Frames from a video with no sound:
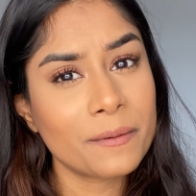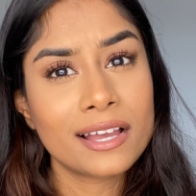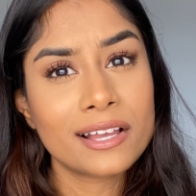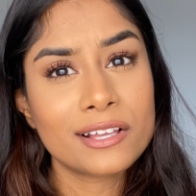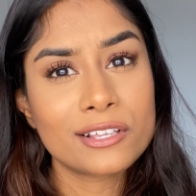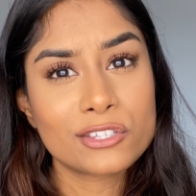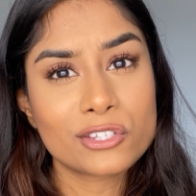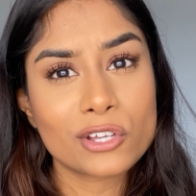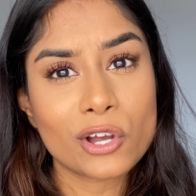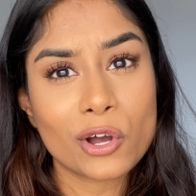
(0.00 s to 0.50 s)

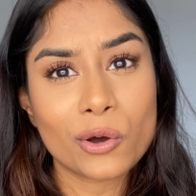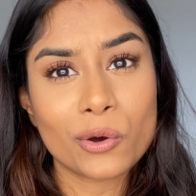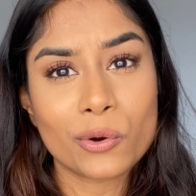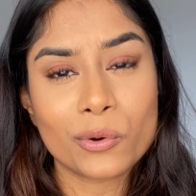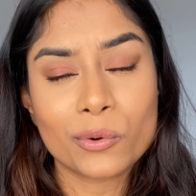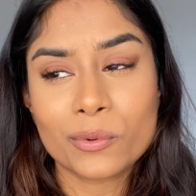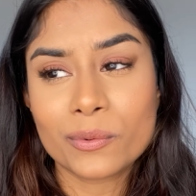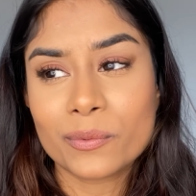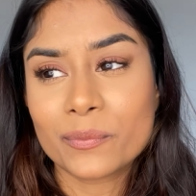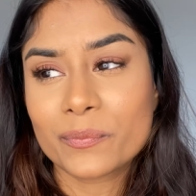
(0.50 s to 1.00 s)

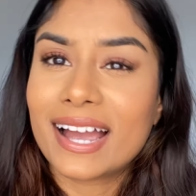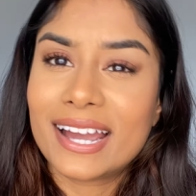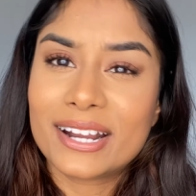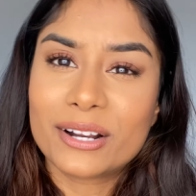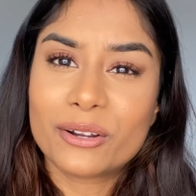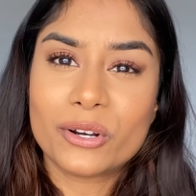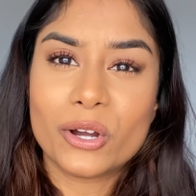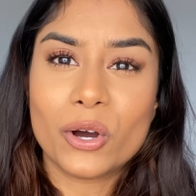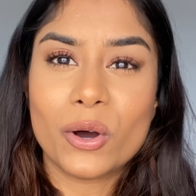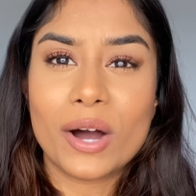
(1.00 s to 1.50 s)
So I
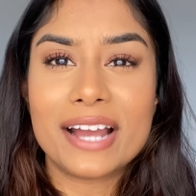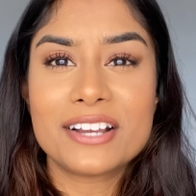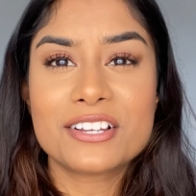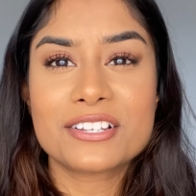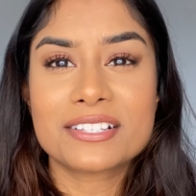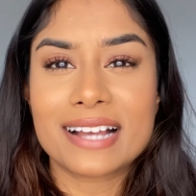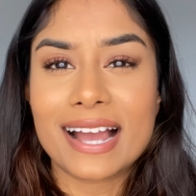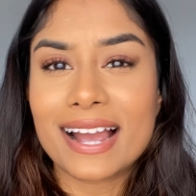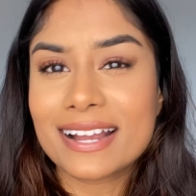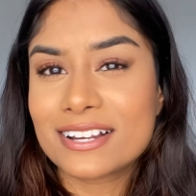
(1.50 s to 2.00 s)
don't know, I
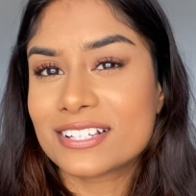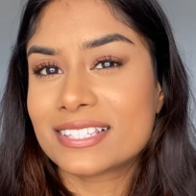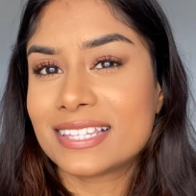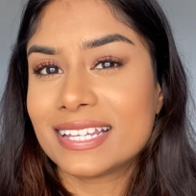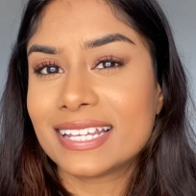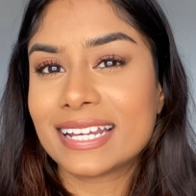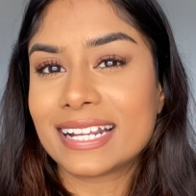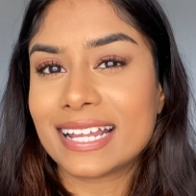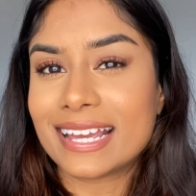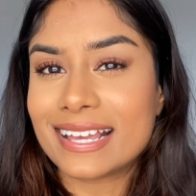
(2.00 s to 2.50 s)
just
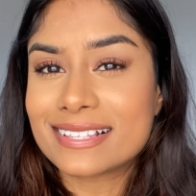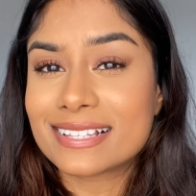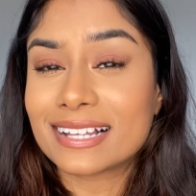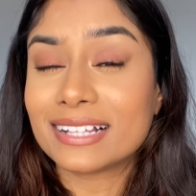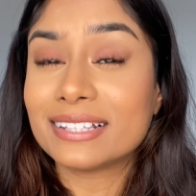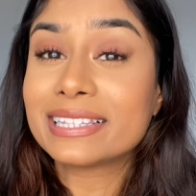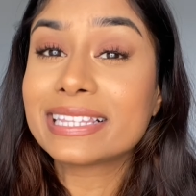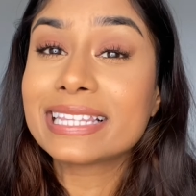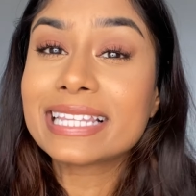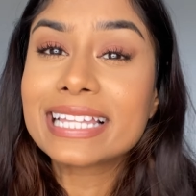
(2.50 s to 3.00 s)
think it is a
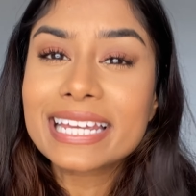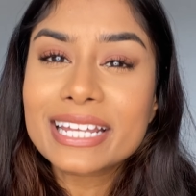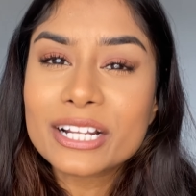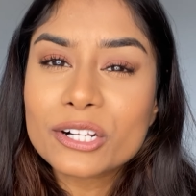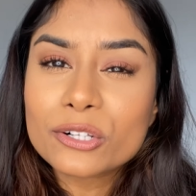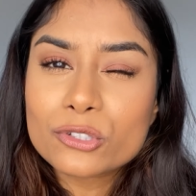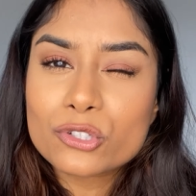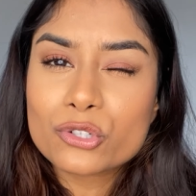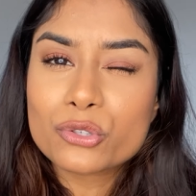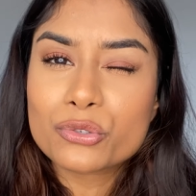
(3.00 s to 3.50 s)

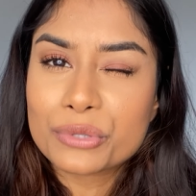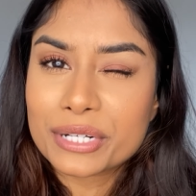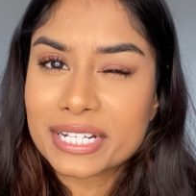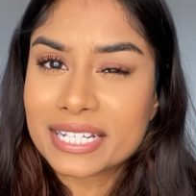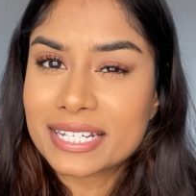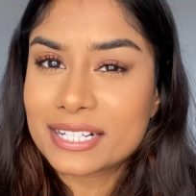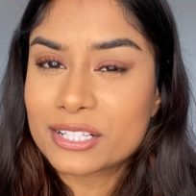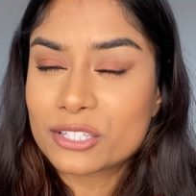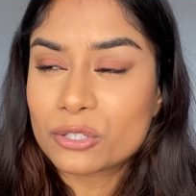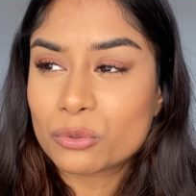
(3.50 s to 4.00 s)
little
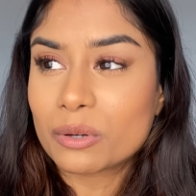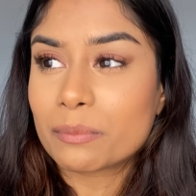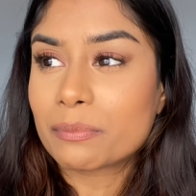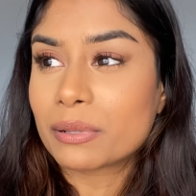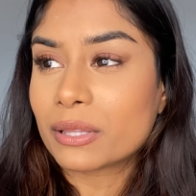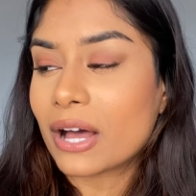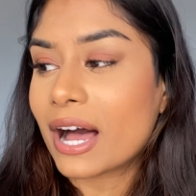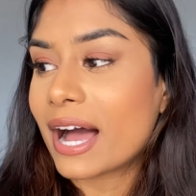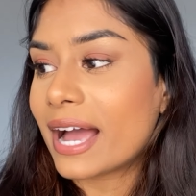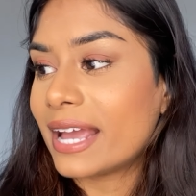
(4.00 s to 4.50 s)
tricky to
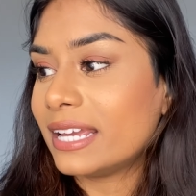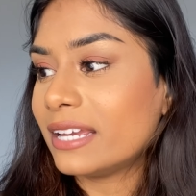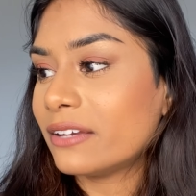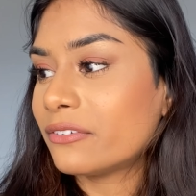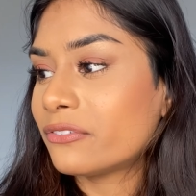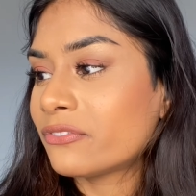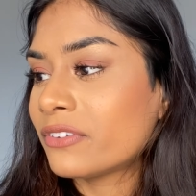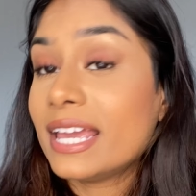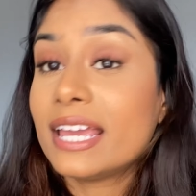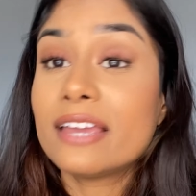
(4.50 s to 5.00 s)

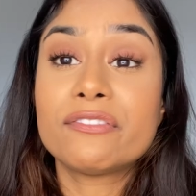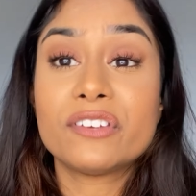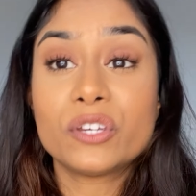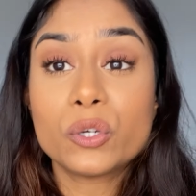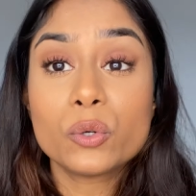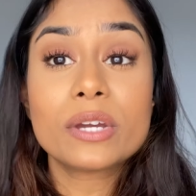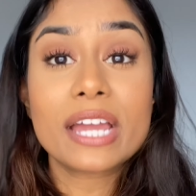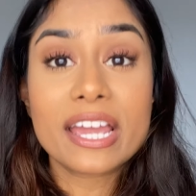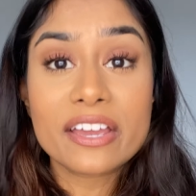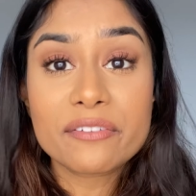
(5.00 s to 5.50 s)
apply. If
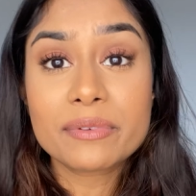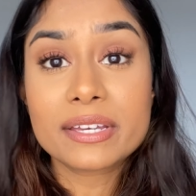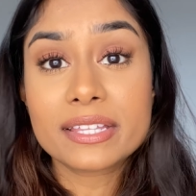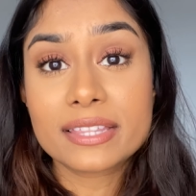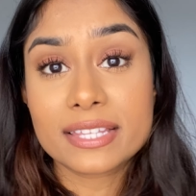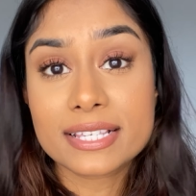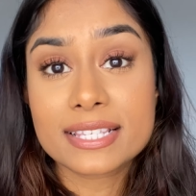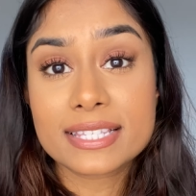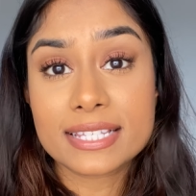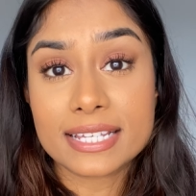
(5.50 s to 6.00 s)
you gave me
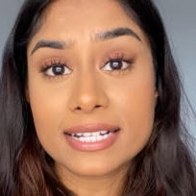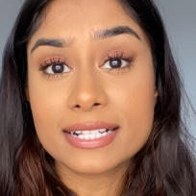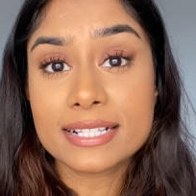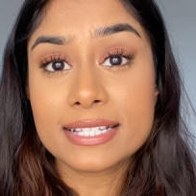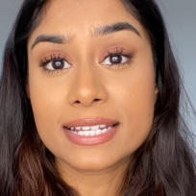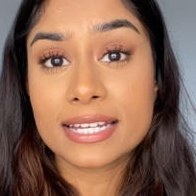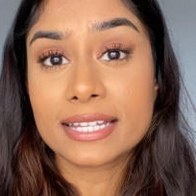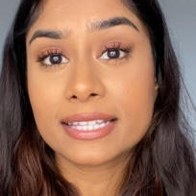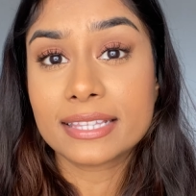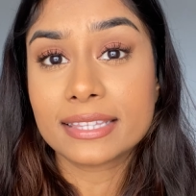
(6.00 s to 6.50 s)
this skin
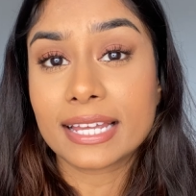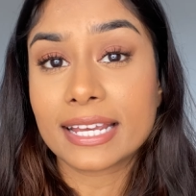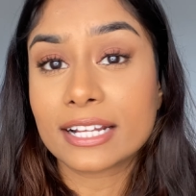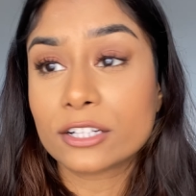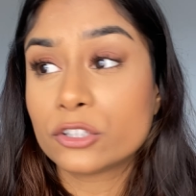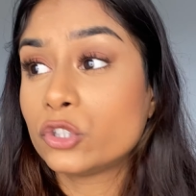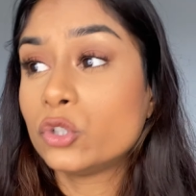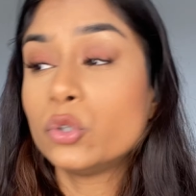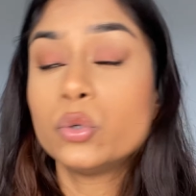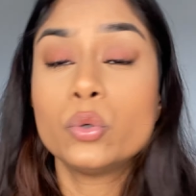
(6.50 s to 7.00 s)
tint
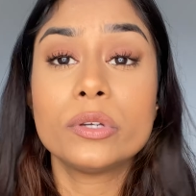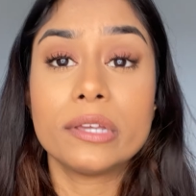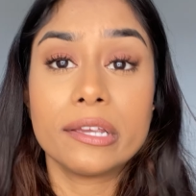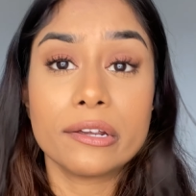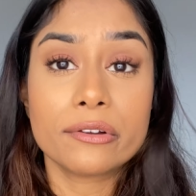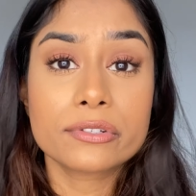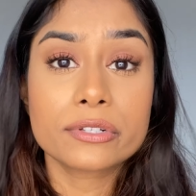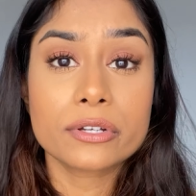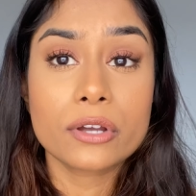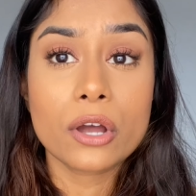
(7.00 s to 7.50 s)
like 2
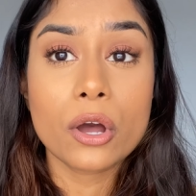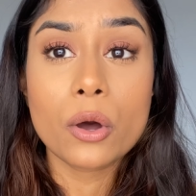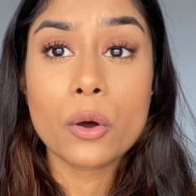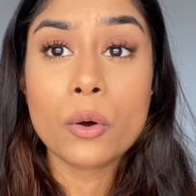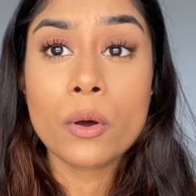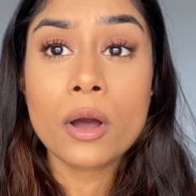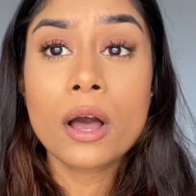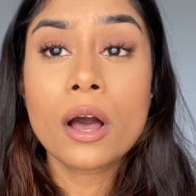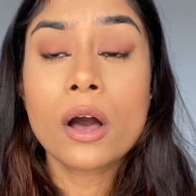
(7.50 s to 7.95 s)
years ago,